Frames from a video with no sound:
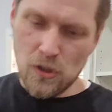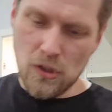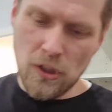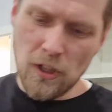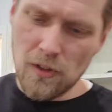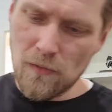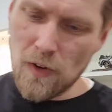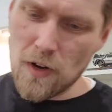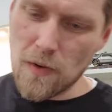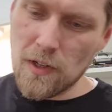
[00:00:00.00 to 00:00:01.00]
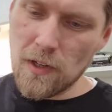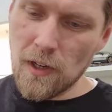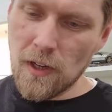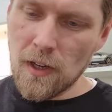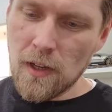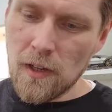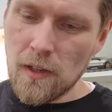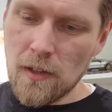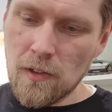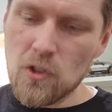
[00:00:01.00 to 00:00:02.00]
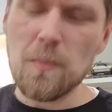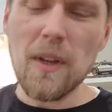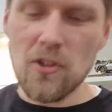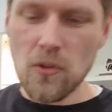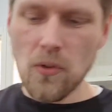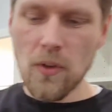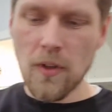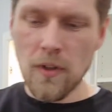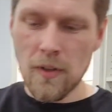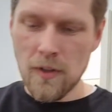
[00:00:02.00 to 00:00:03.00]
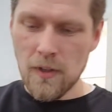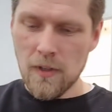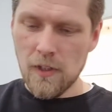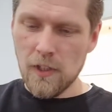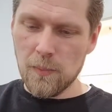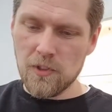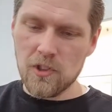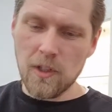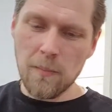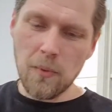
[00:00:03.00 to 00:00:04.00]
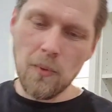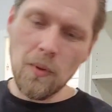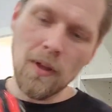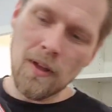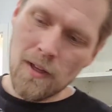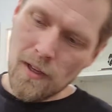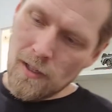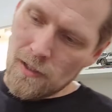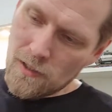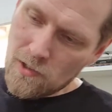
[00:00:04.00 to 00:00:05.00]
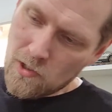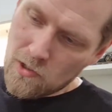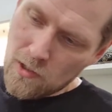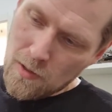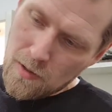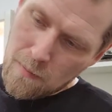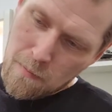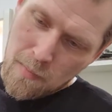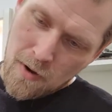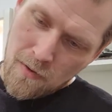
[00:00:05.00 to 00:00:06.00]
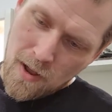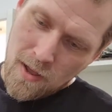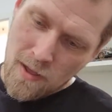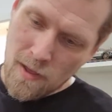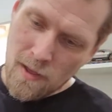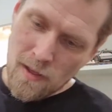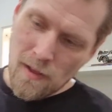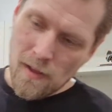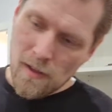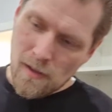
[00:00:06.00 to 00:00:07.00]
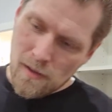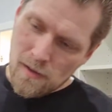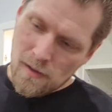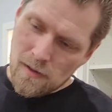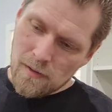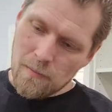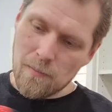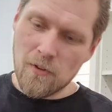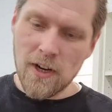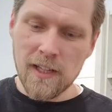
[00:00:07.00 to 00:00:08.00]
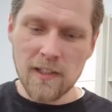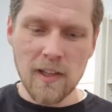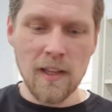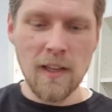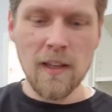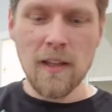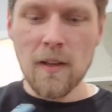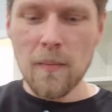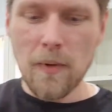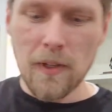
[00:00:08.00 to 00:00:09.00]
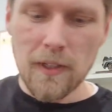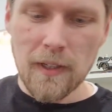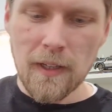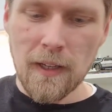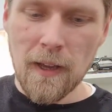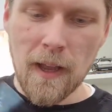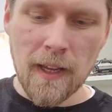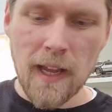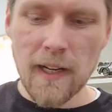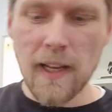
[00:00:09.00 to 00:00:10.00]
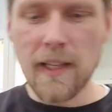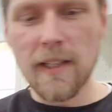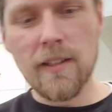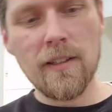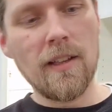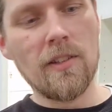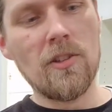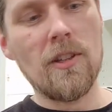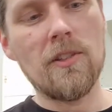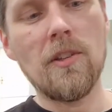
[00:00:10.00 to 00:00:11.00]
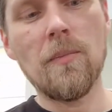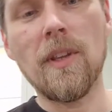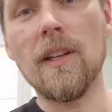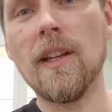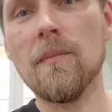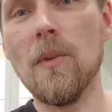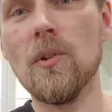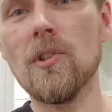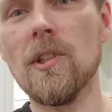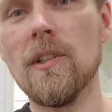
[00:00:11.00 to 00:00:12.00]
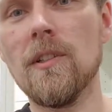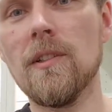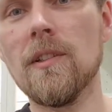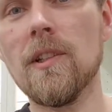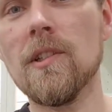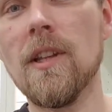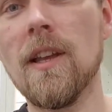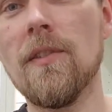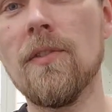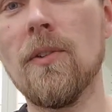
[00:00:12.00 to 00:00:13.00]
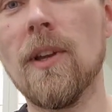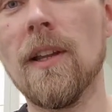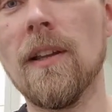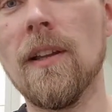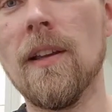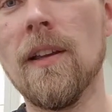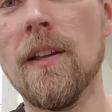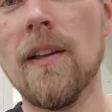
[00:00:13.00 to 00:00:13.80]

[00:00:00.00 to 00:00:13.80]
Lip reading: not very special, a little bit simple. This is the Mira brand, but I kind of like it. That's something that most doesn't have. You can